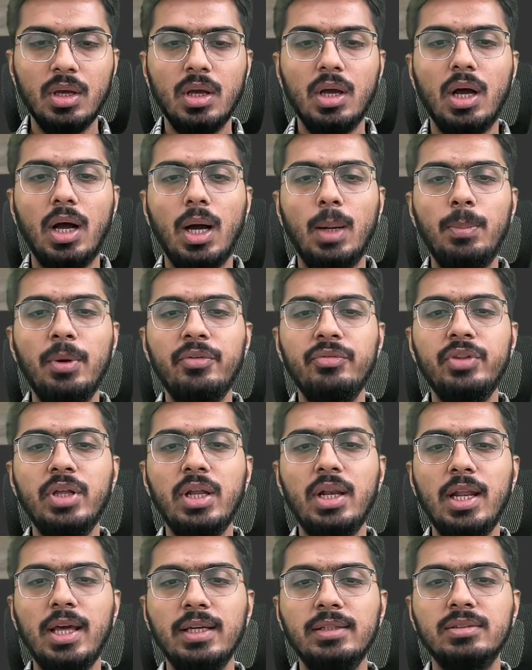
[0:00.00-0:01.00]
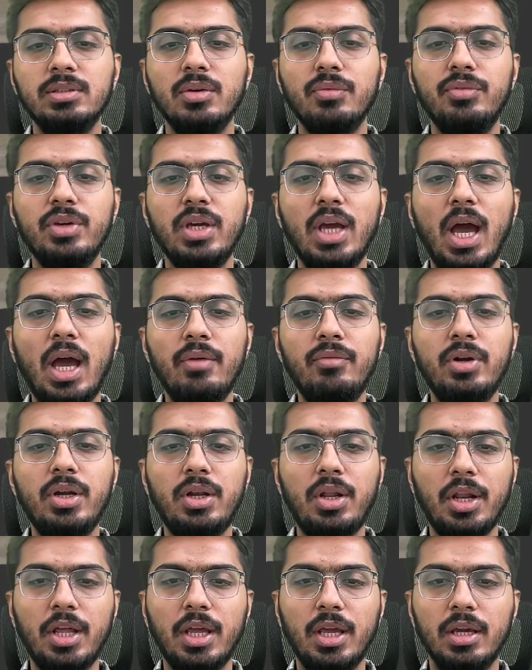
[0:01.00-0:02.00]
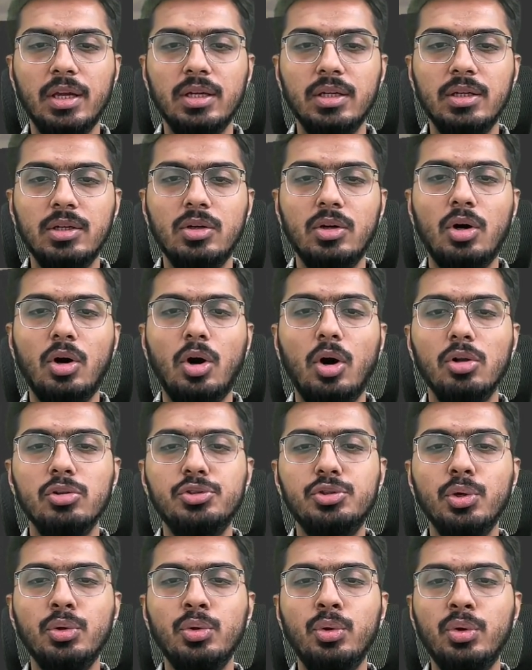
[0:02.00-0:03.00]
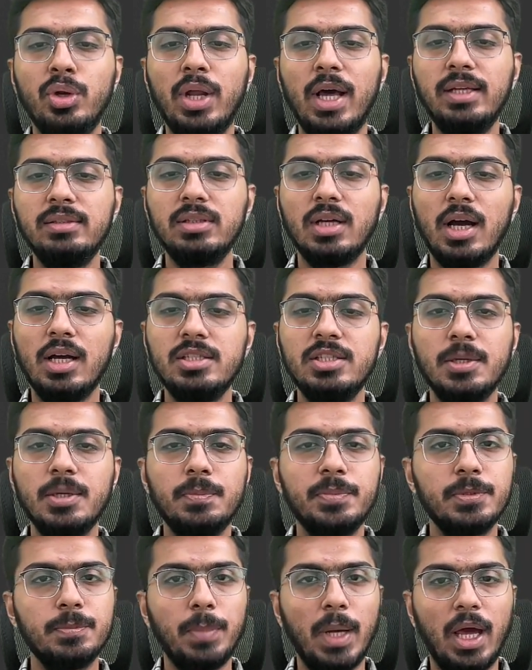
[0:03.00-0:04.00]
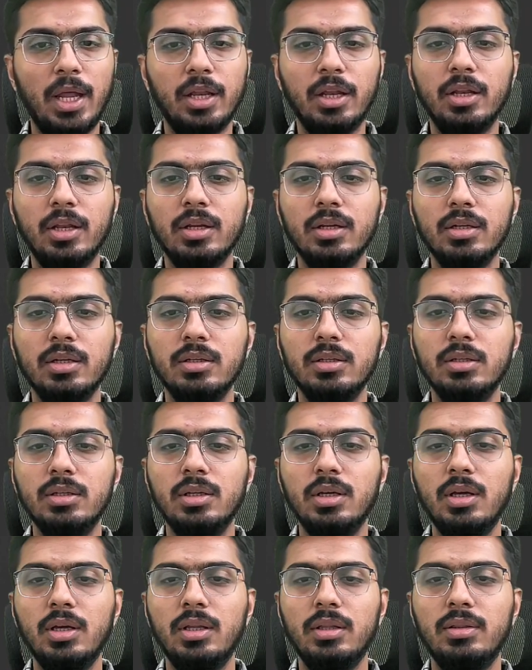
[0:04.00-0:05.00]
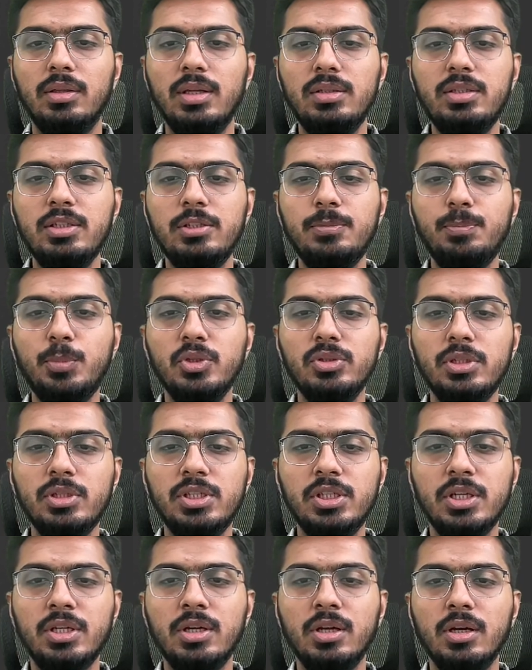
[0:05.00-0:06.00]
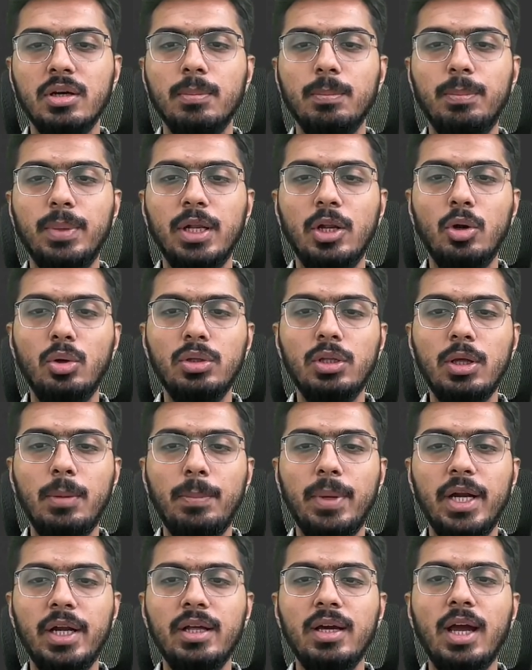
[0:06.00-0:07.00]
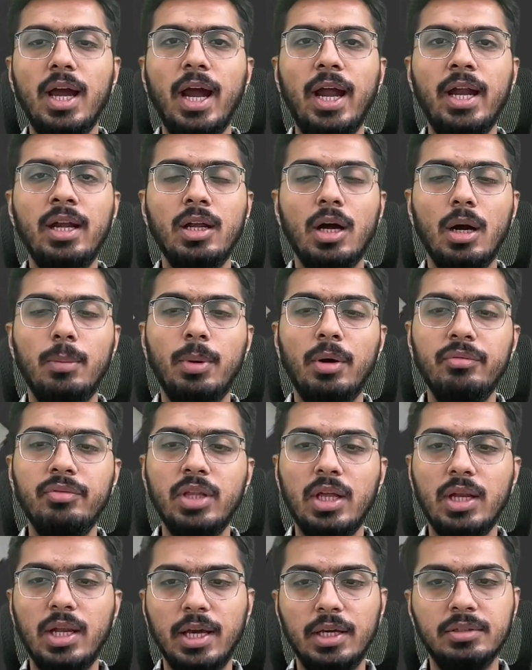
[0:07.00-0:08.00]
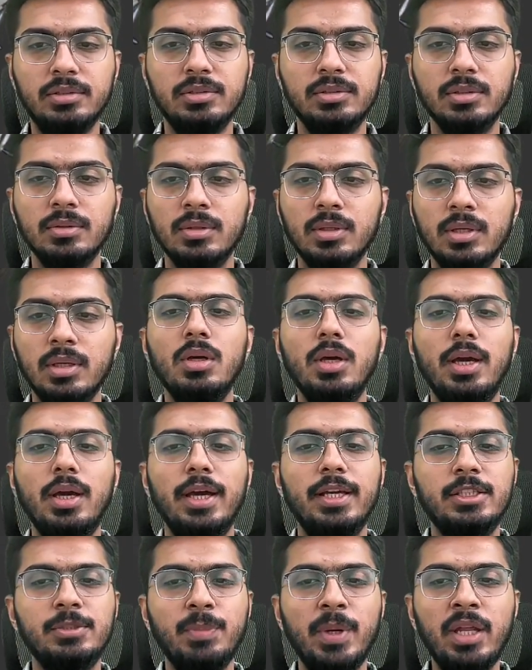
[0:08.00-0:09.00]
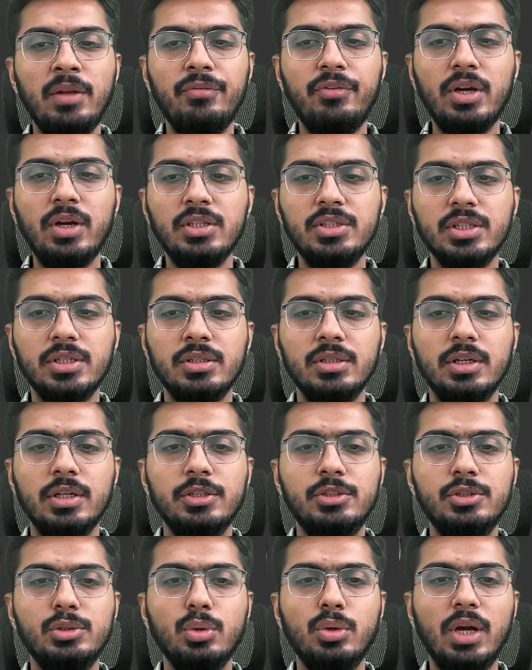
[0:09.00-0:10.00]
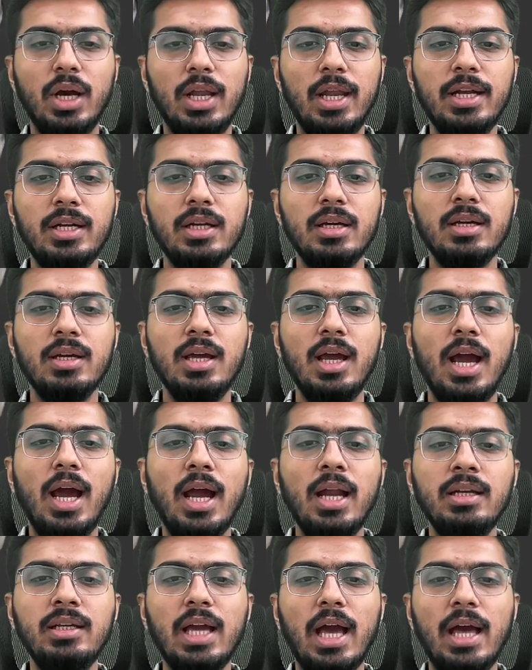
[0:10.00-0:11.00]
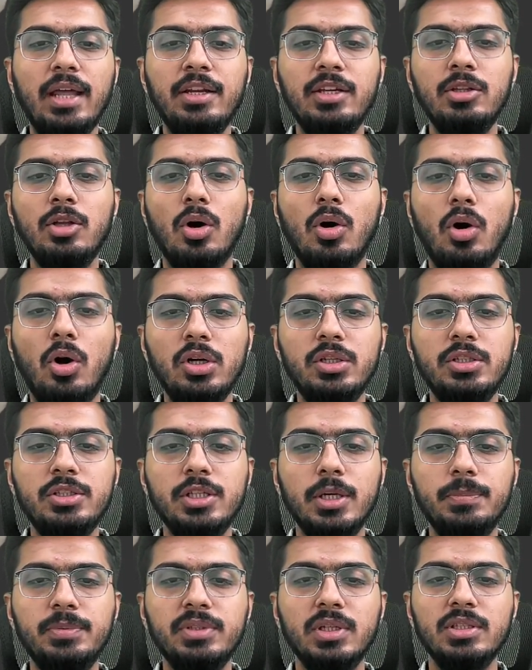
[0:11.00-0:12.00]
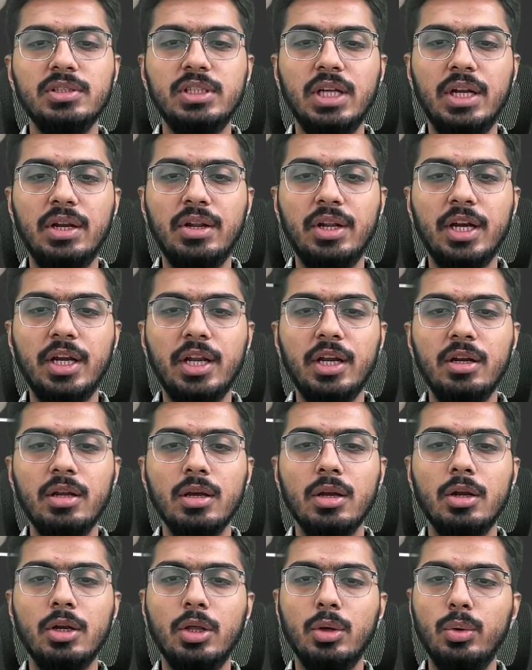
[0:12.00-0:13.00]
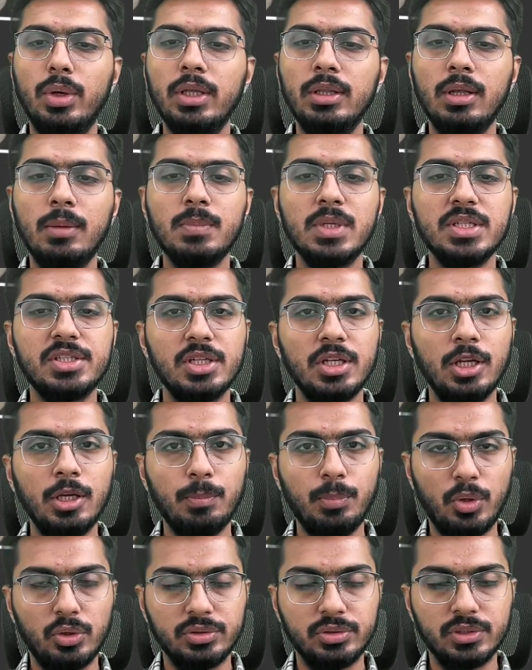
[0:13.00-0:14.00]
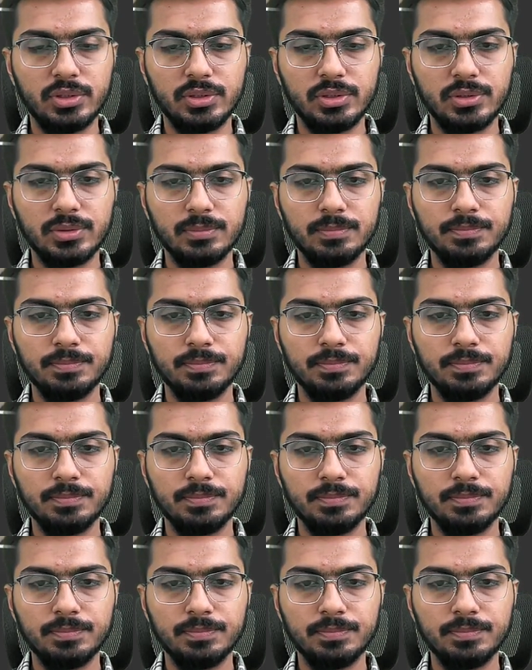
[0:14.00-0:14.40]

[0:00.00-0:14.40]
Above the legs we have a tray, also known as a chip span. This is positioned below the bed and above the legs. Its main function is to collect and carry the hot chips generated during the machining process.